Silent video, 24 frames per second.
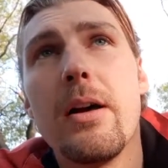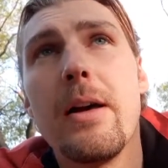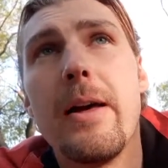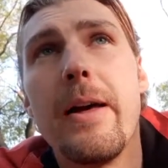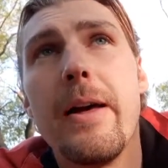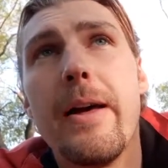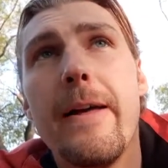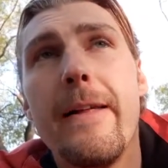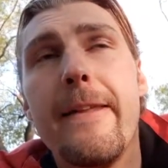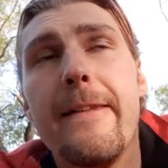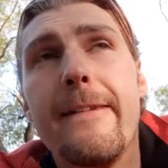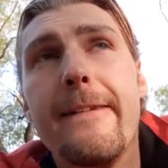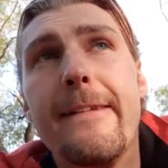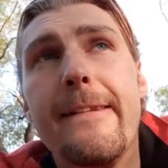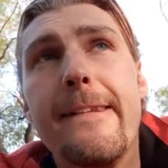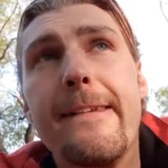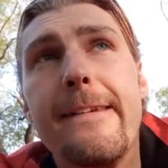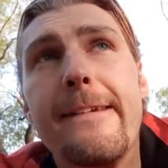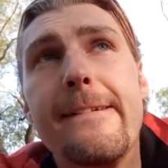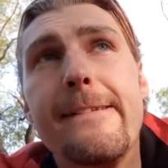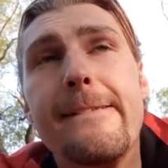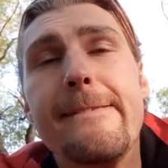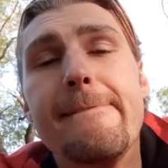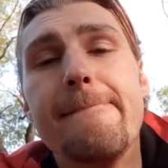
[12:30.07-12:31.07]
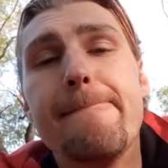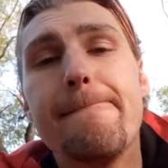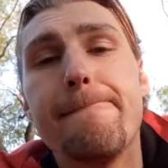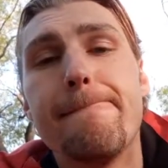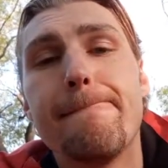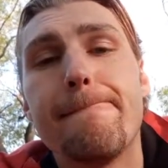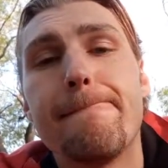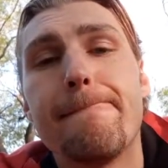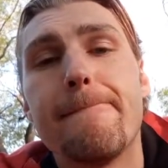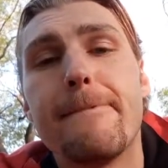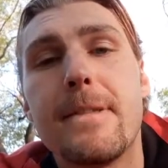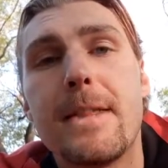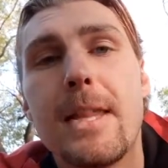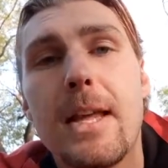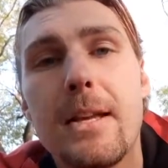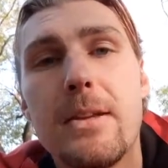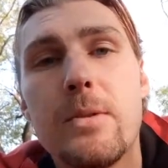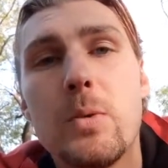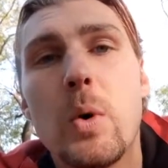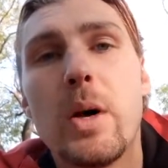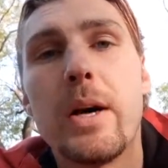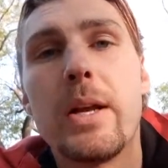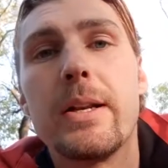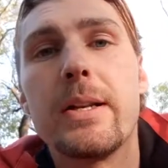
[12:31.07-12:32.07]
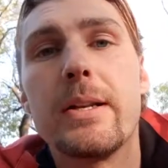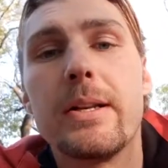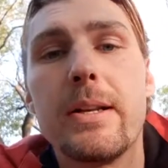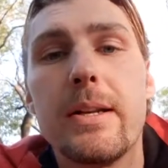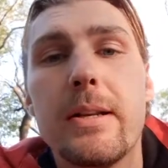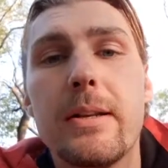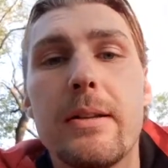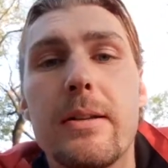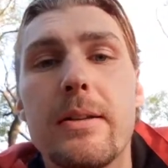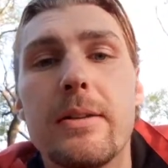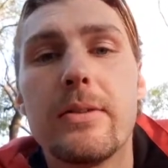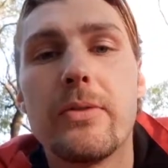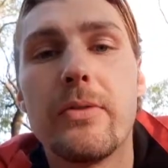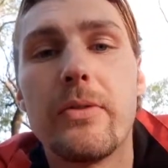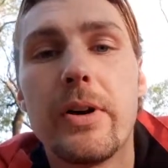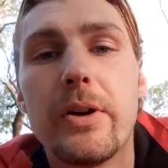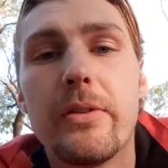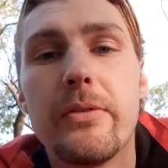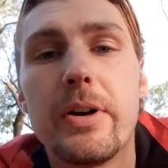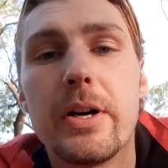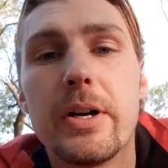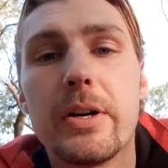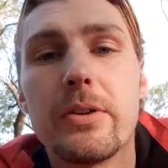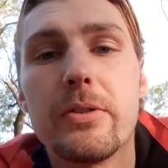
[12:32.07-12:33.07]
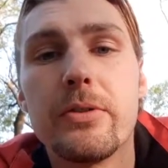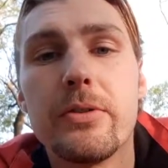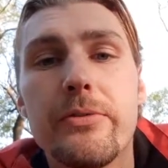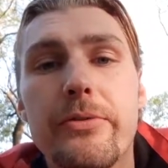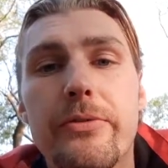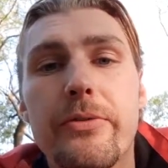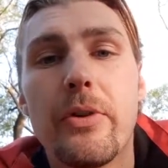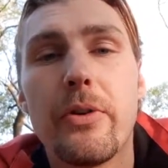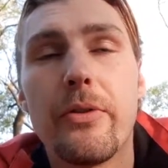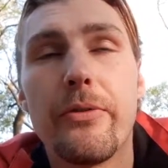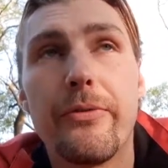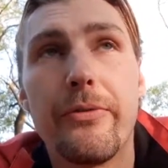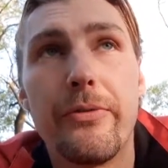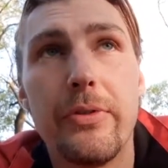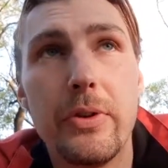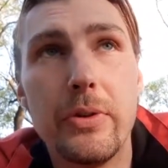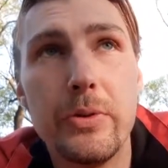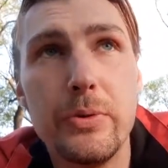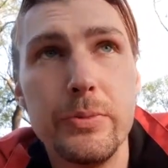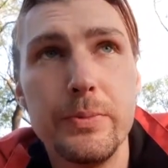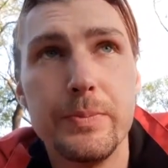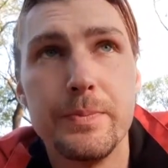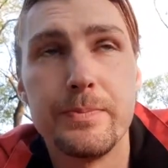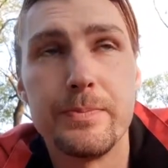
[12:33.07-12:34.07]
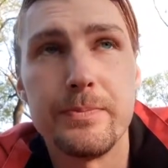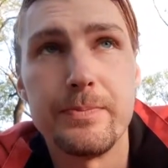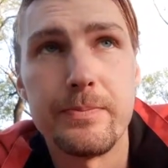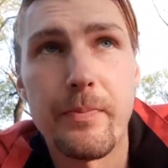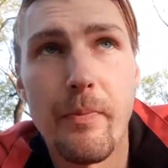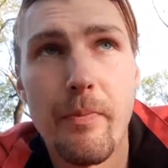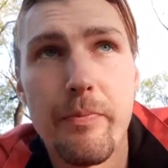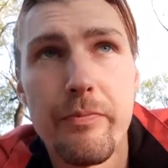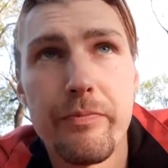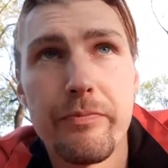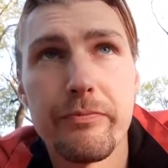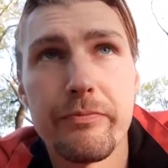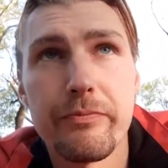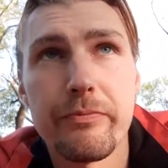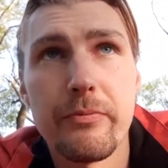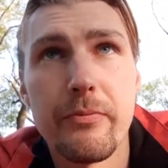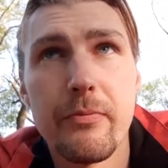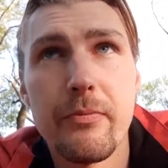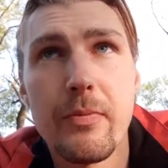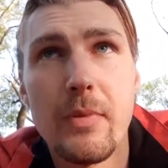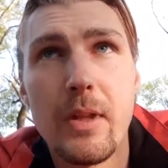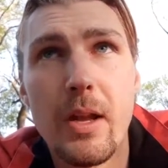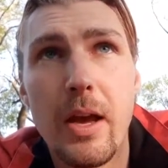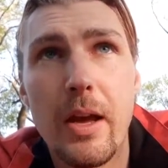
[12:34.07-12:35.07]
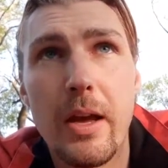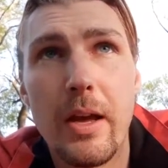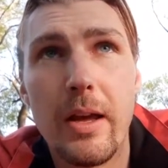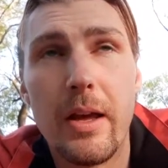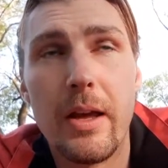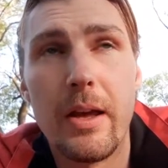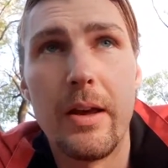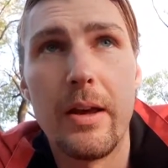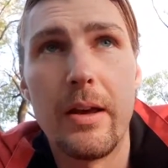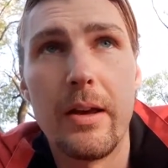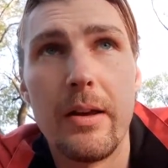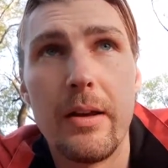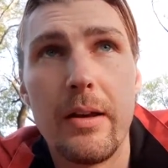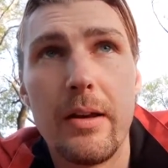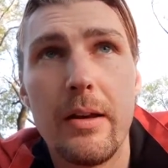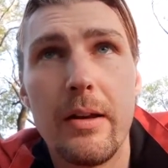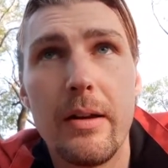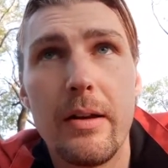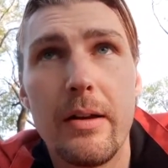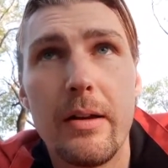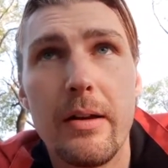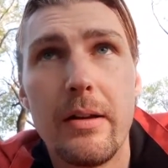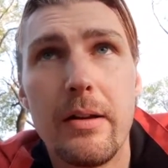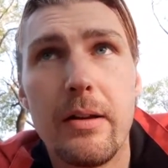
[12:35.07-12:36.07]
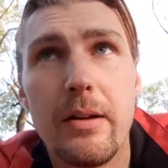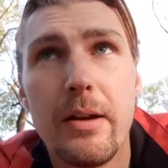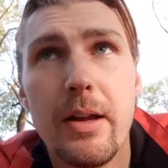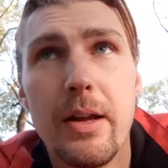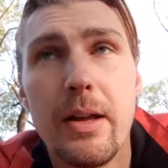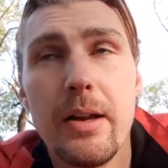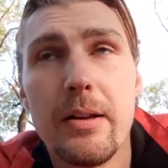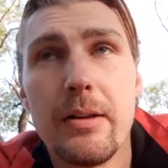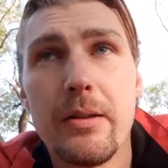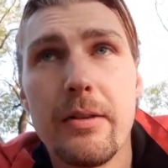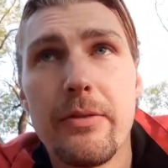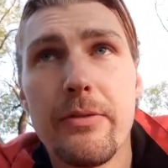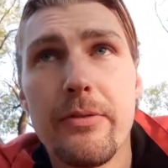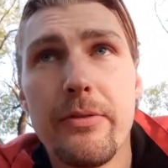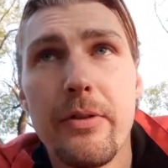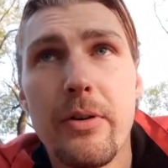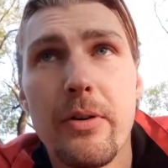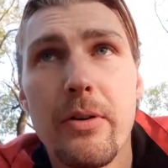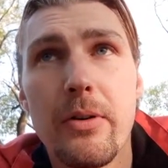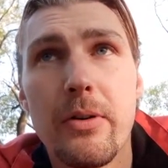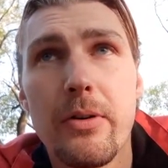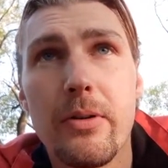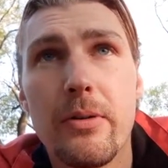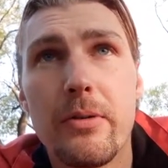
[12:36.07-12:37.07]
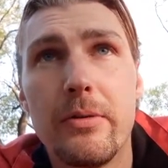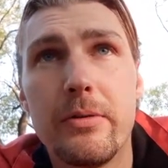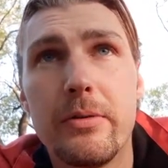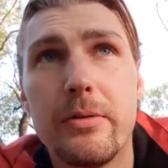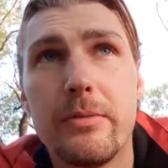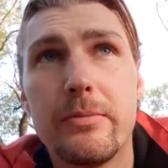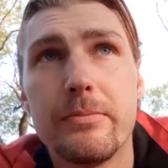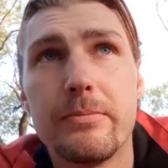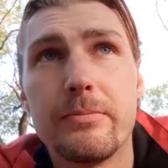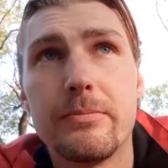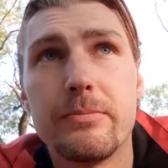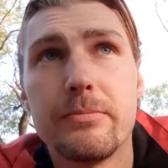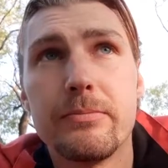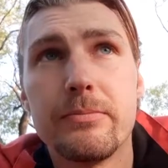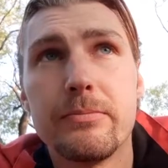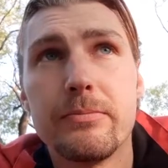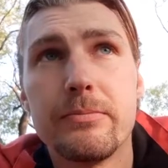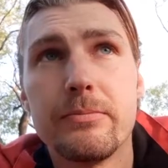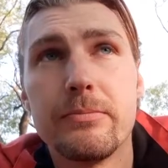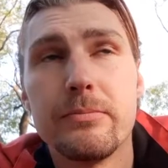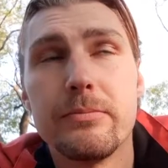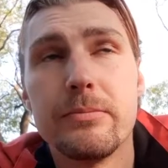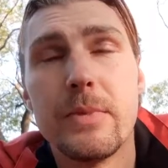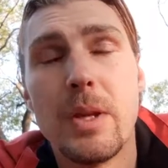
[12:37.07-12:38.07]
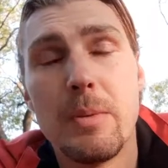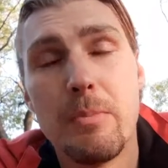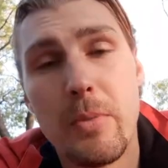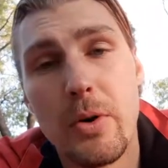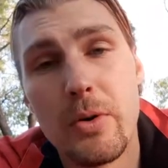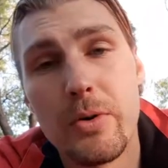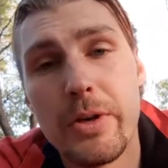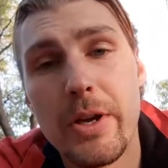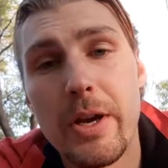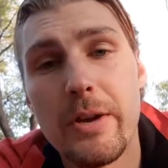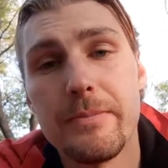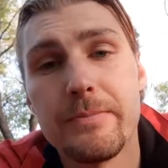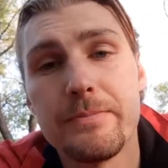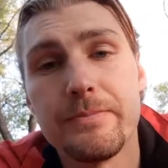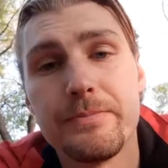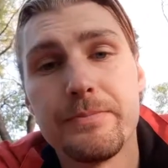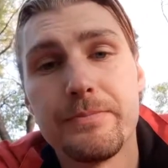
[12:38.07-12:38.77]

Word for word: and um, that one is very very good for flu uh, and for pneumonia